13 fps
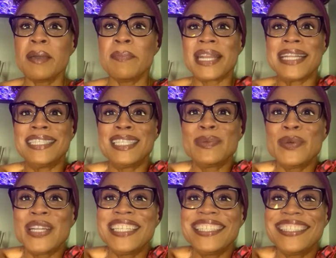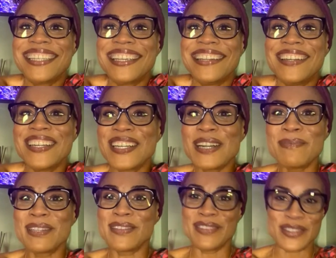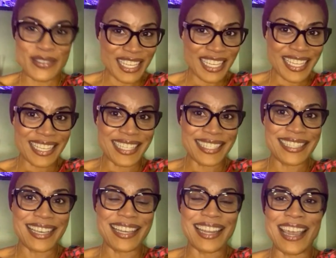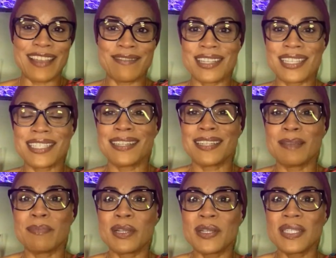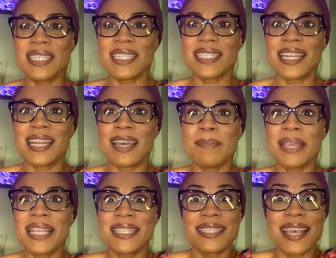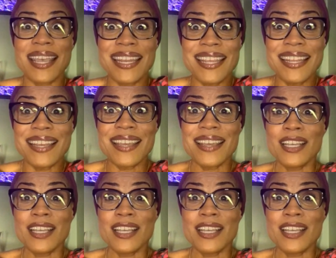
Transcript: But I just wanted to share a couple of new things that I recently purchased that I'm excited